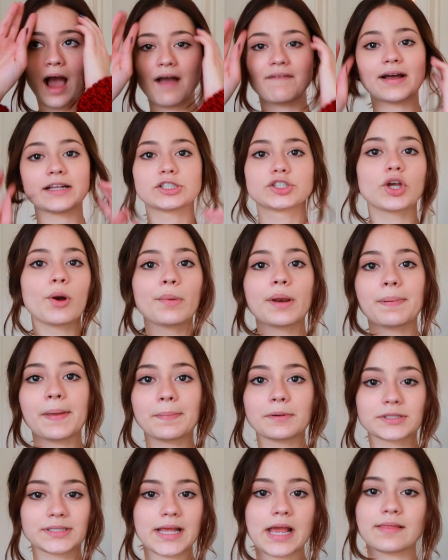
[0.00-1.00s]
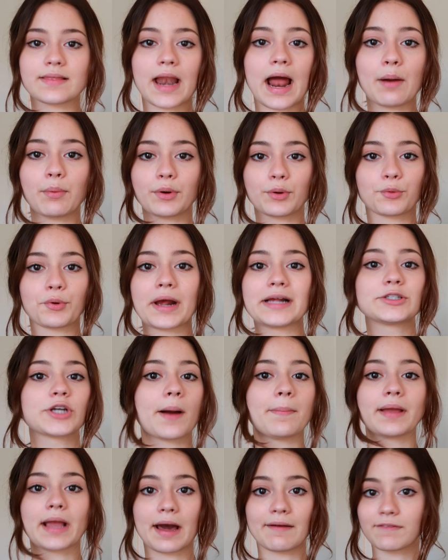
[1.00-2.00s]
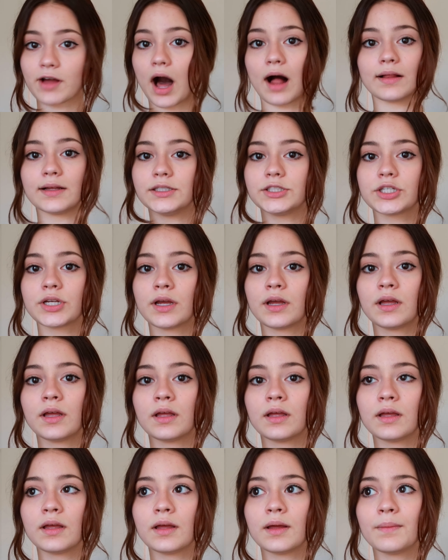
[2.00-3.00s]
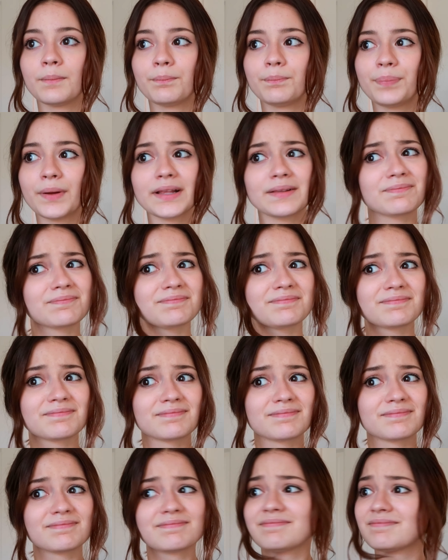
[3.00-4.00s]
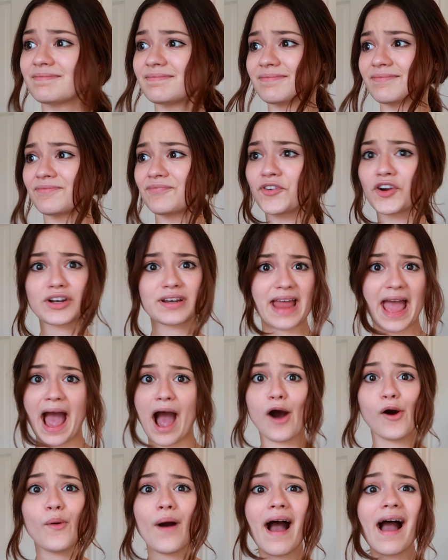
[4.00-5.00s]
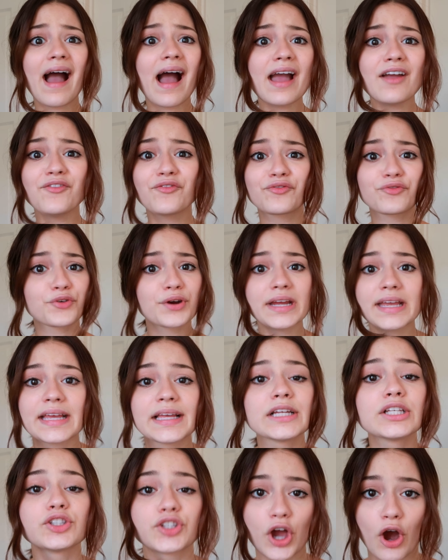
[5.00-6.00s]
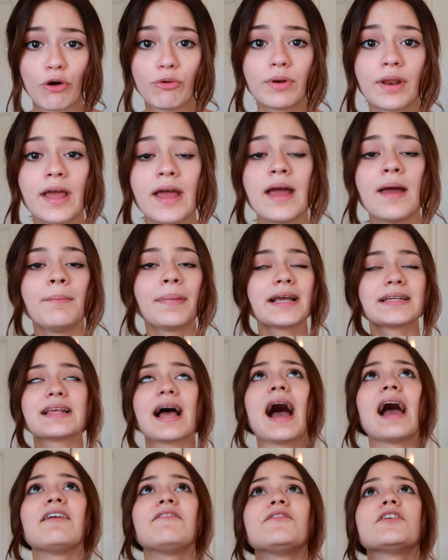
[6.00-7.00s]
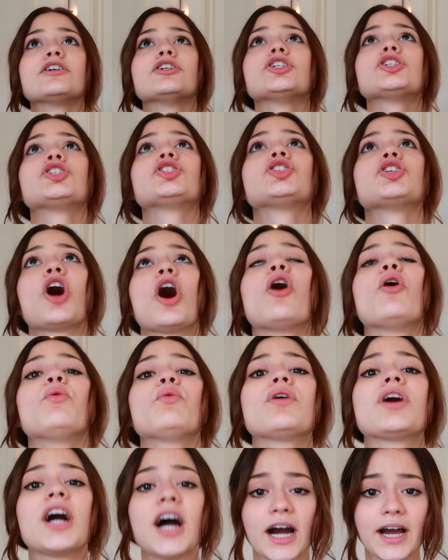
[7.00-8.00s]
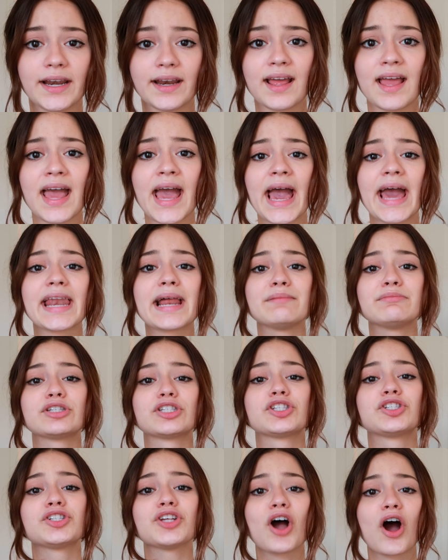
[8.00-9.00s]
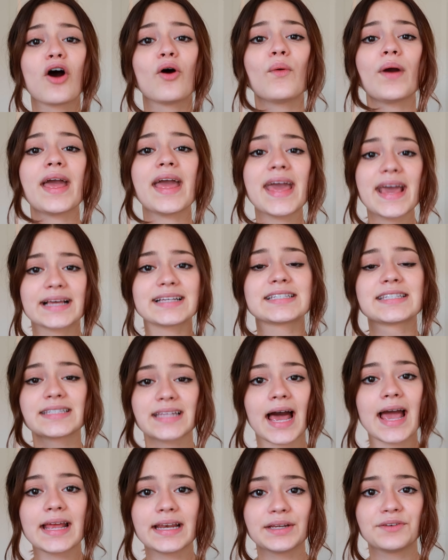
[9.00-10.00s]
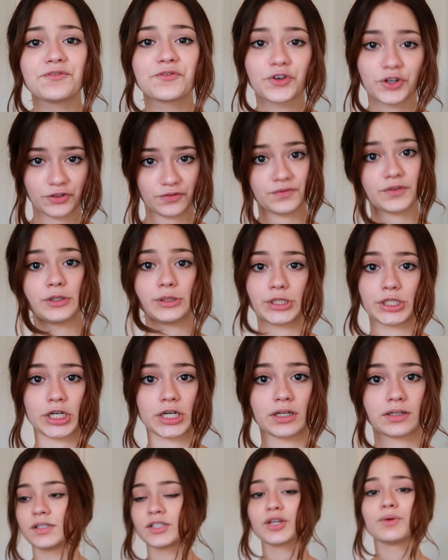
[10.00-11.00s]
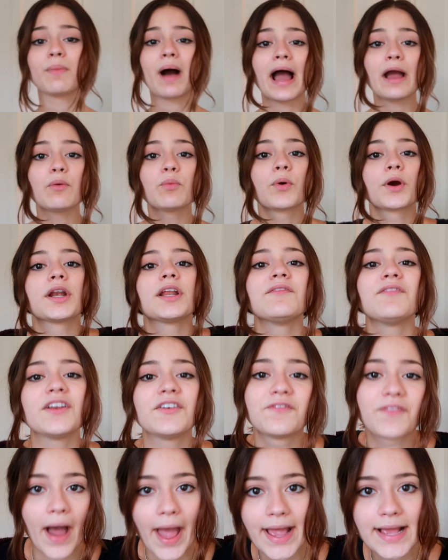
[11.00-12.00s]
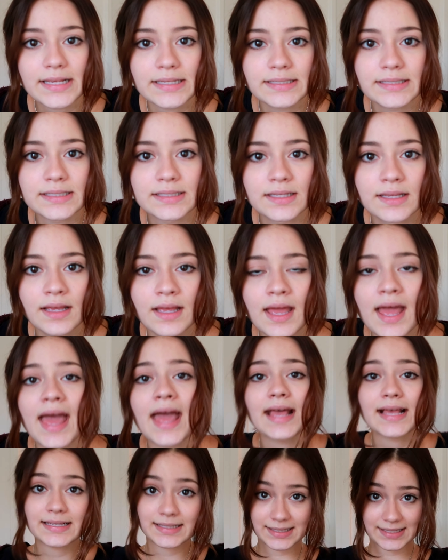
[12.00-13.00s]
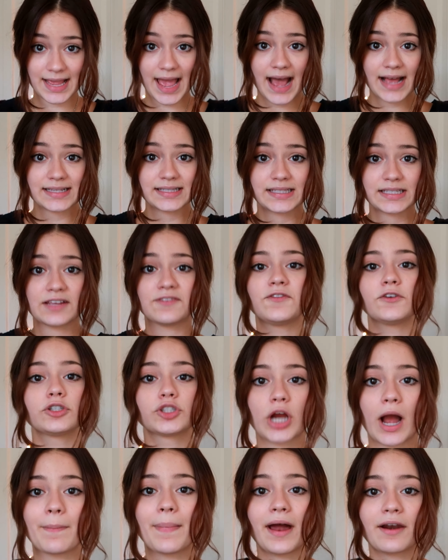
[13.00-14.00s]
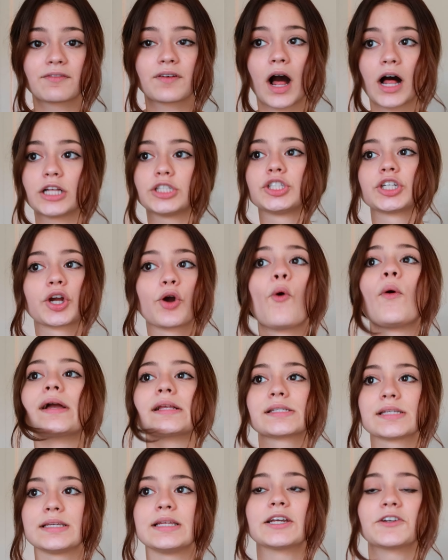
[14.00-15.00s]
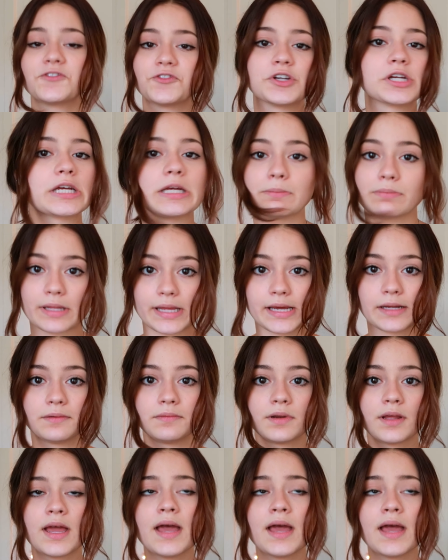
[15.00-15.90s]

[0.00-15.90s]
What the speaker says: I've had so many people saying that I would regret dropping out of college. But for now, I freaking don't because I feel so good and I'm so excited for the future. So my word of advice is yes, if you drop out of college, you're going to need a freaking plan.